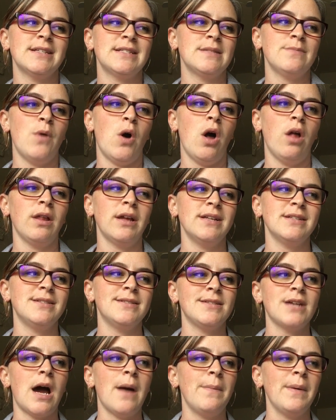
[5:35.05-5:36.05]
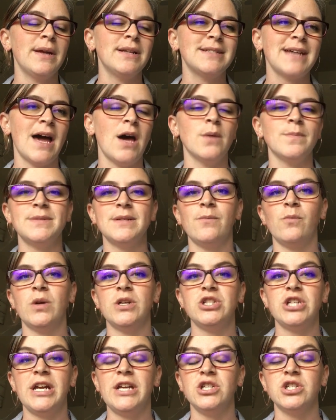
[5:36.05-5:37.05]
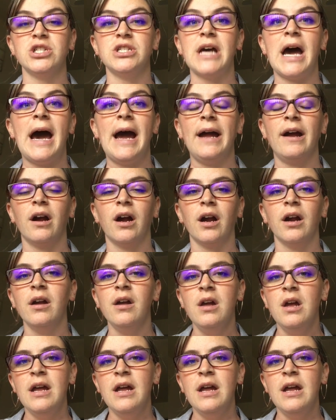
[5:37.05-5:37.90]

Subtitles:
small as stopping to help someone change a tire.